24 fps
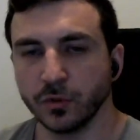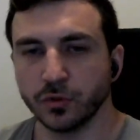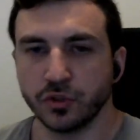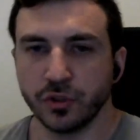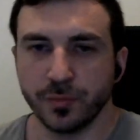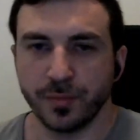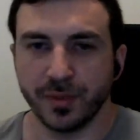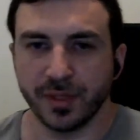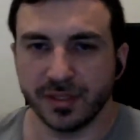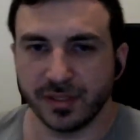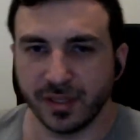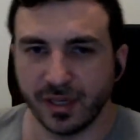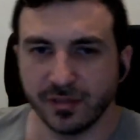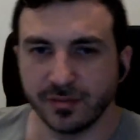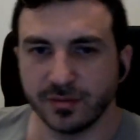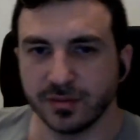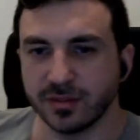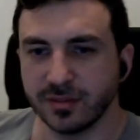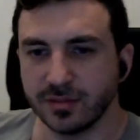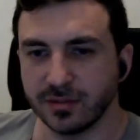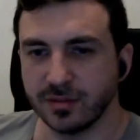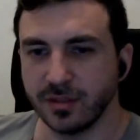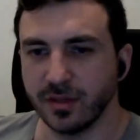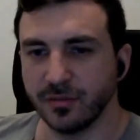uh, shipping
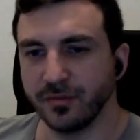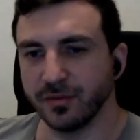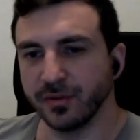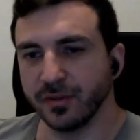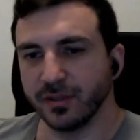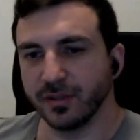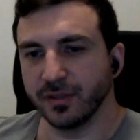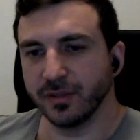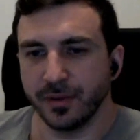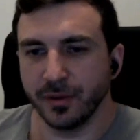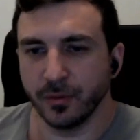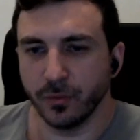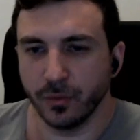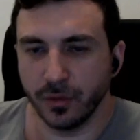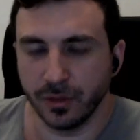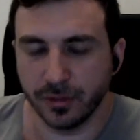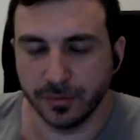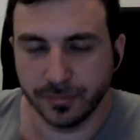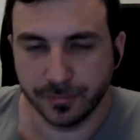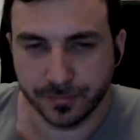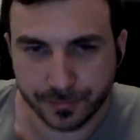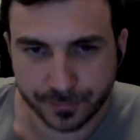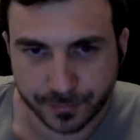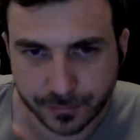times it's definitely a big
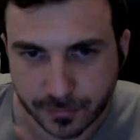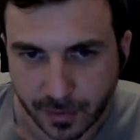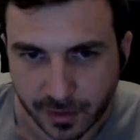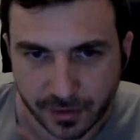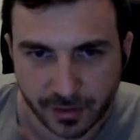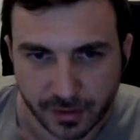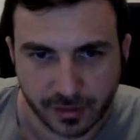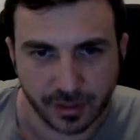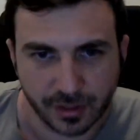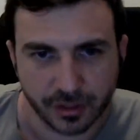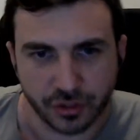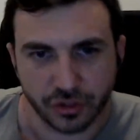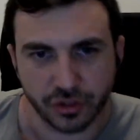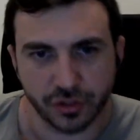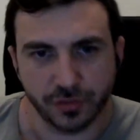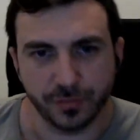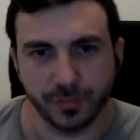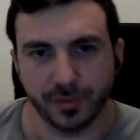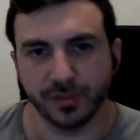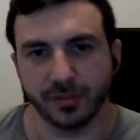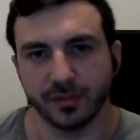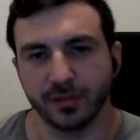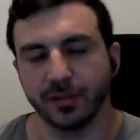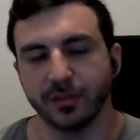one i think the
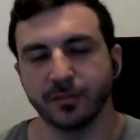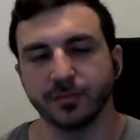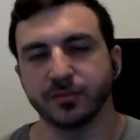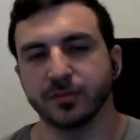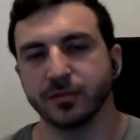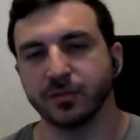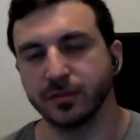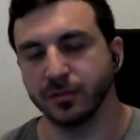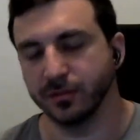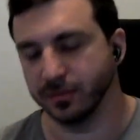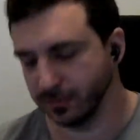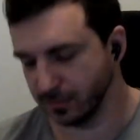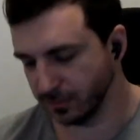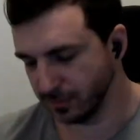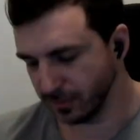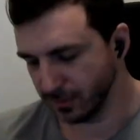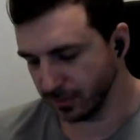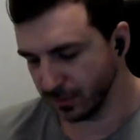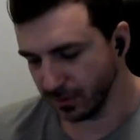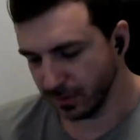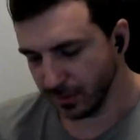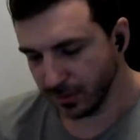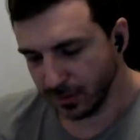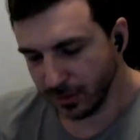shipping times are
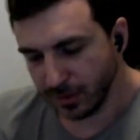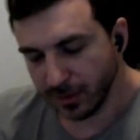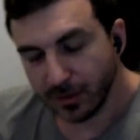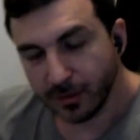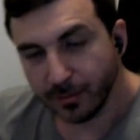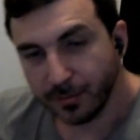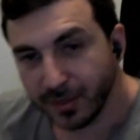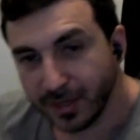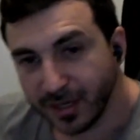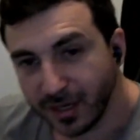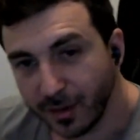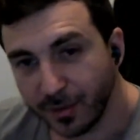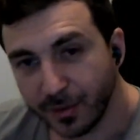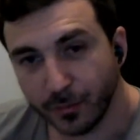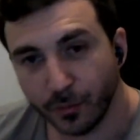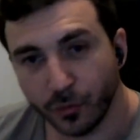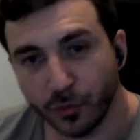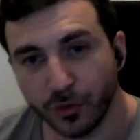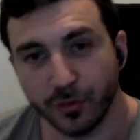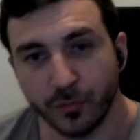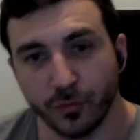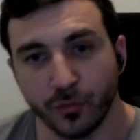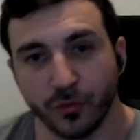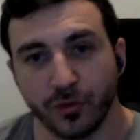becoming
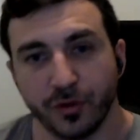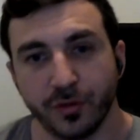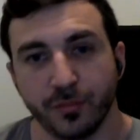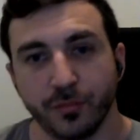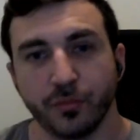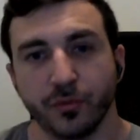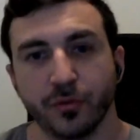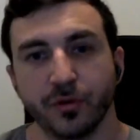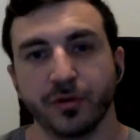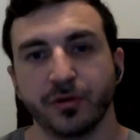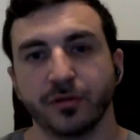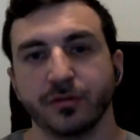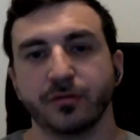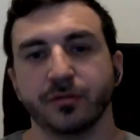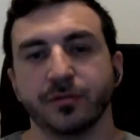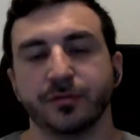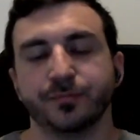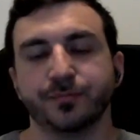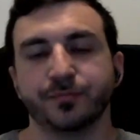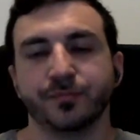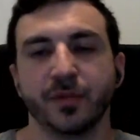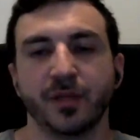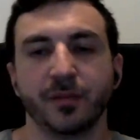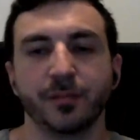more and more important
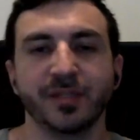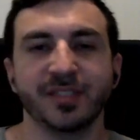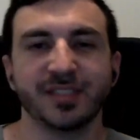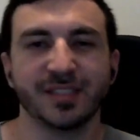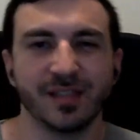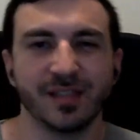and